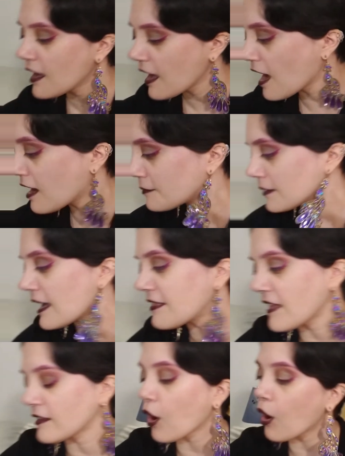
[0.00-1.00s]
Um, and
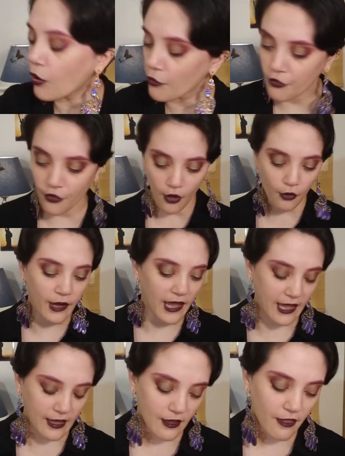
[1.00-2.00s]
then also
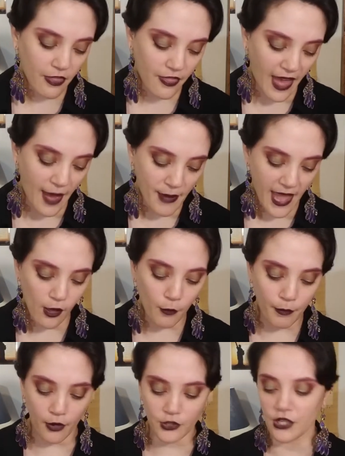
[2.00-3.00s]
in that Pango
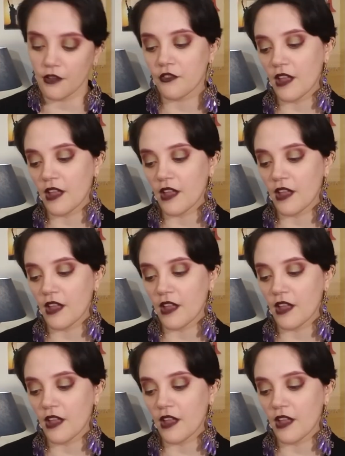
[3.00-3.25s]
purchase,